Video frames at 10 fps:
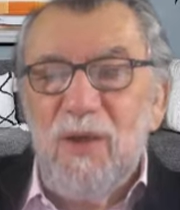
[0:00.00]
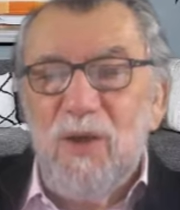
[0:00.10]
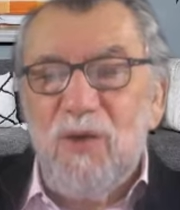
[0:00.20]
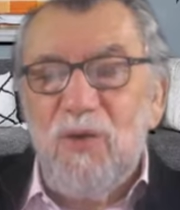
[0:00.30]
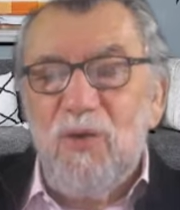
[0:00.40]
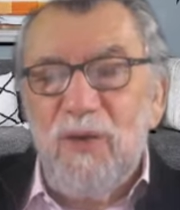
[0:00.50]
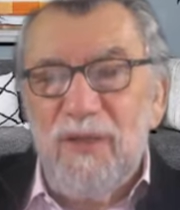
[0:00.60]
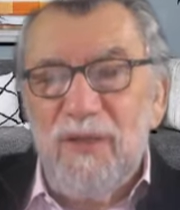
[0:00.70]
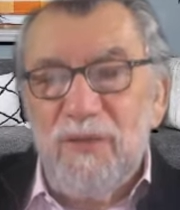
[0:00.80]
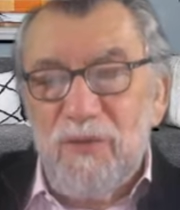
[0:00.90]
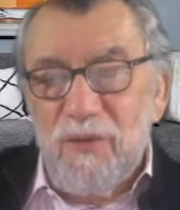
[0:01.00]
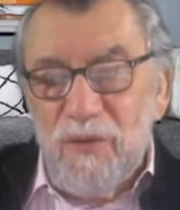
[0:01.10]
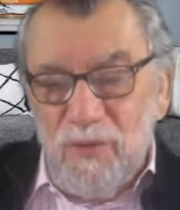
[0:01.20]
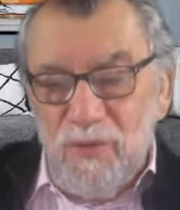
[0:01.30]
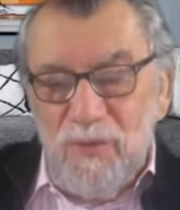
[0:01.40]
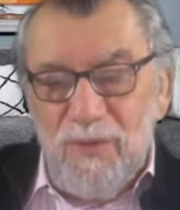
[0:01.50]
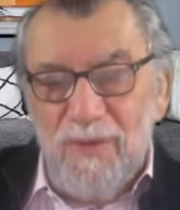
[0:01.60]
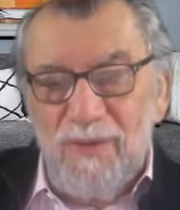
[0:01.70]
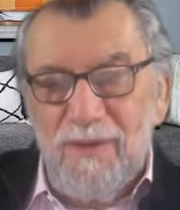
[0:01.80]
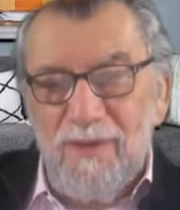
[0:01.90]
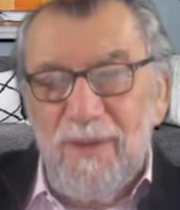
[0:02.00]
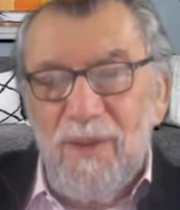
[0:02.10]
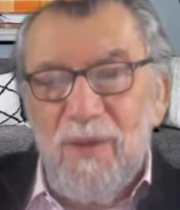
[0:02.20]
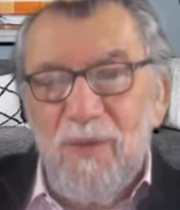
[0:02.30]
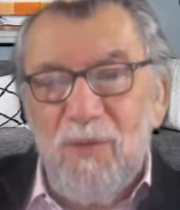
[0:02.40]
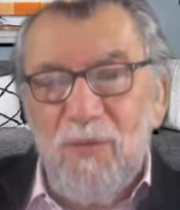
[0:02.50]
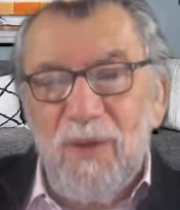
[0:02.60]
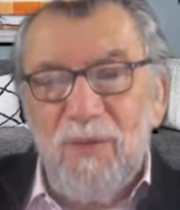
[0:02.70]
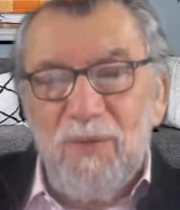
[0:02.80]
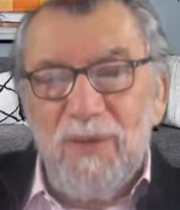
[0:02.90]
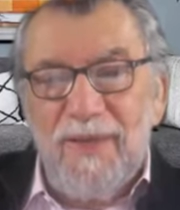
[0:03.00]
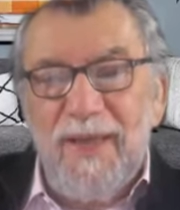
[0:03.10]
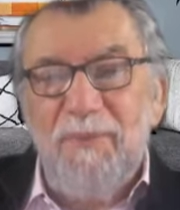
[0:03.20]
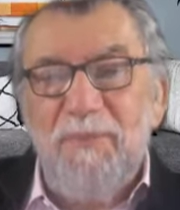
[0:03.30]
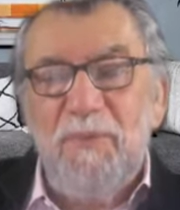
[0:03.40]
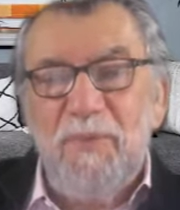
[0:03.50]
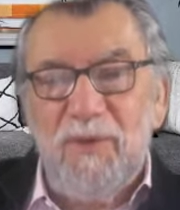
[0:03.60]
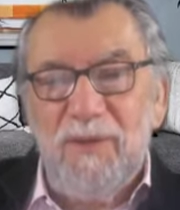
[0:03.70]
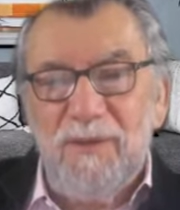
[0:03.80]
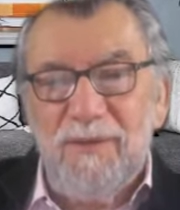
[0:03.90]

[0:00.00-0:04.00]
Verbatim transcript: according to what we're capable